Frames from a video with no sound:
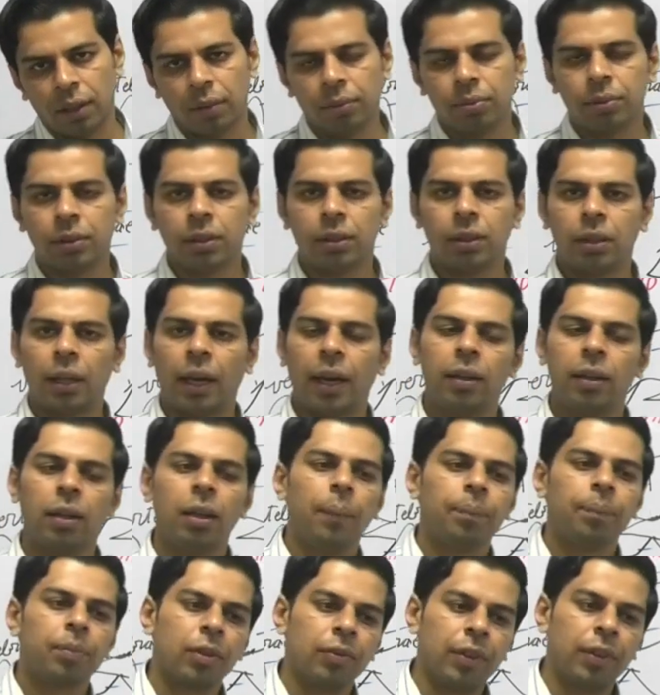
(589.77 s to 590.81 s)
And
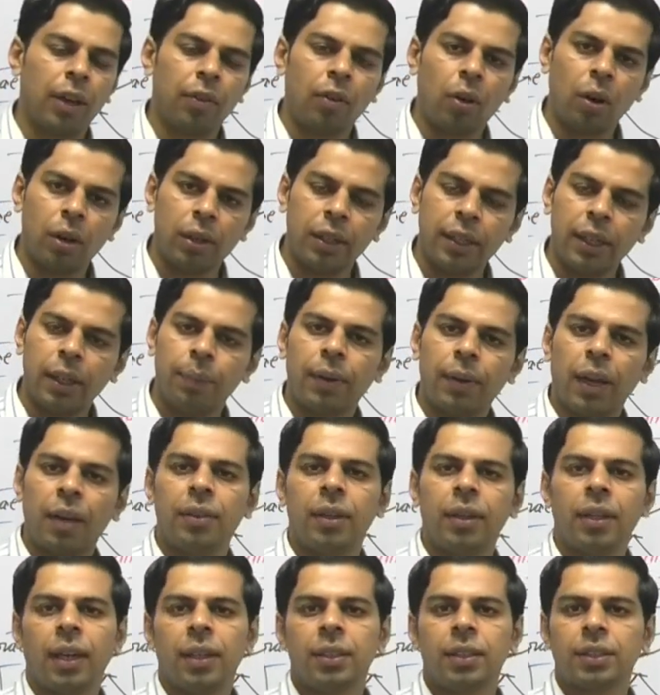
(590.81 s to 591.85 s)
we have already
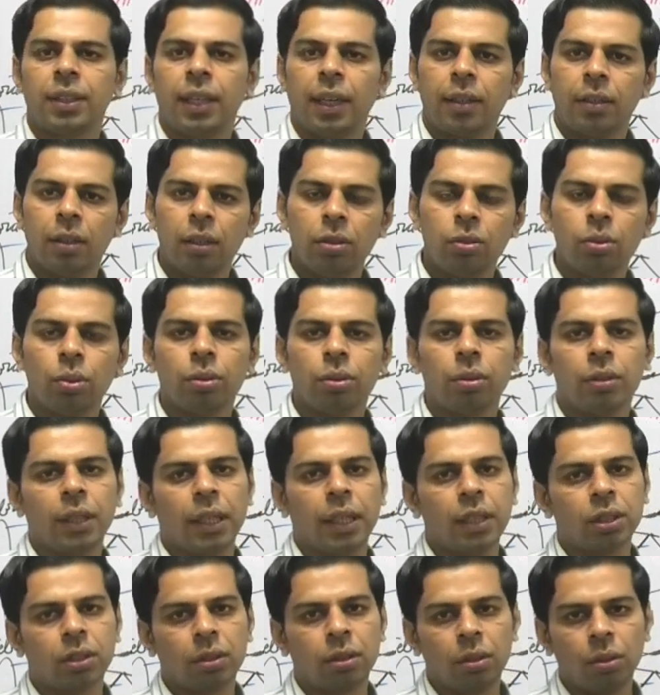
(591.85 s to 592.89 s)
privatized sector, so there is
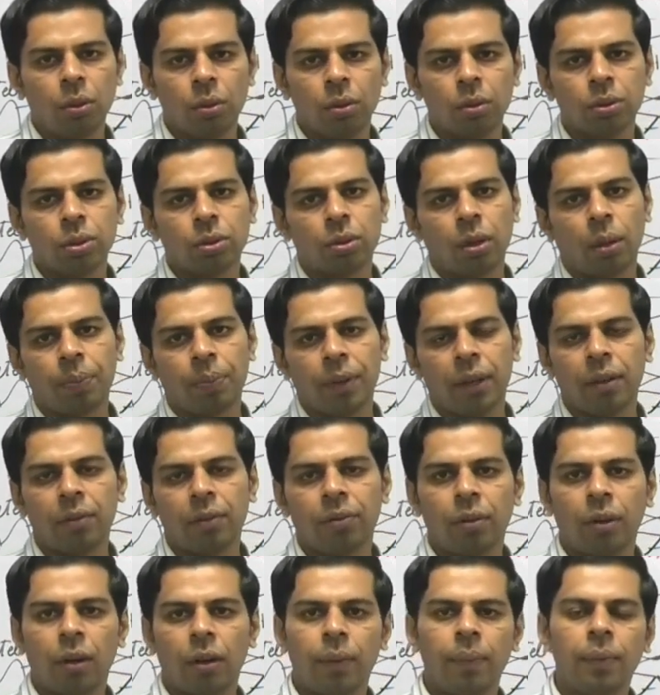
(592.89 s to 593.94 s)
no stopping
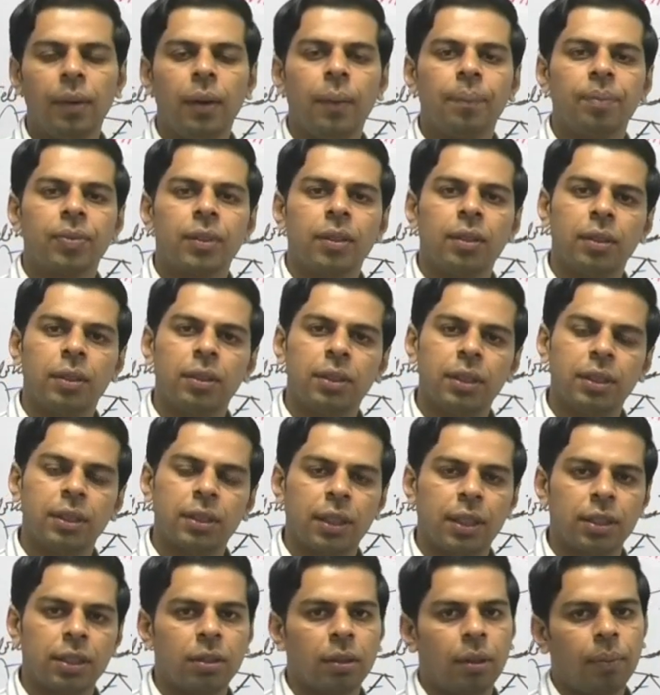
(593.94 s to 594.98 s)
from uh, the, such
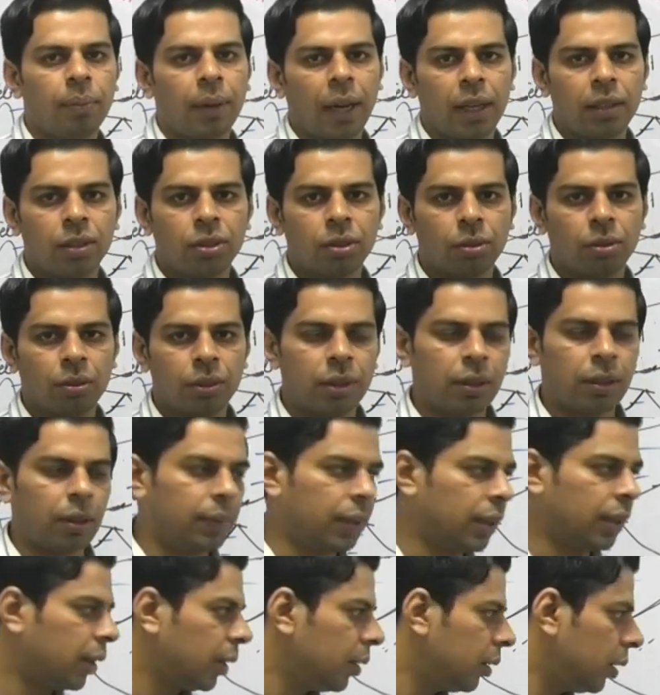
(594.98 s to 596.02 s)
milestones coming in
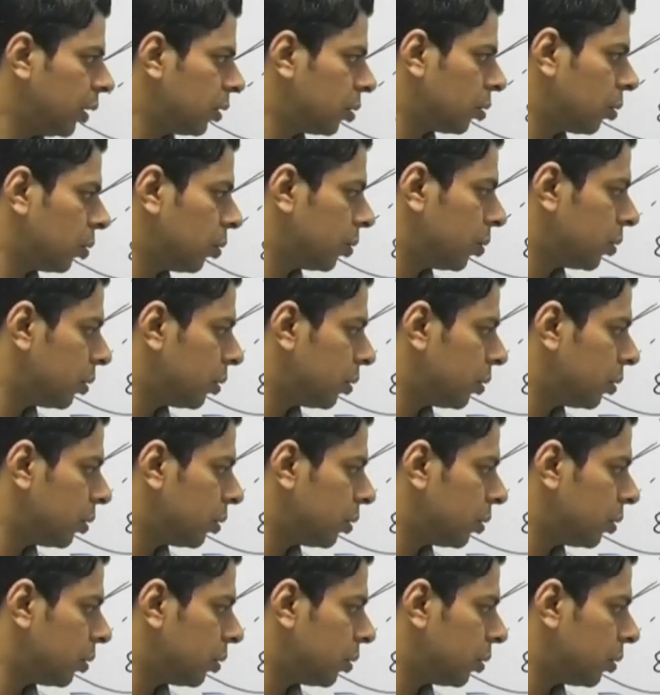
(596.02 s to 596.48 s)
ISRO's.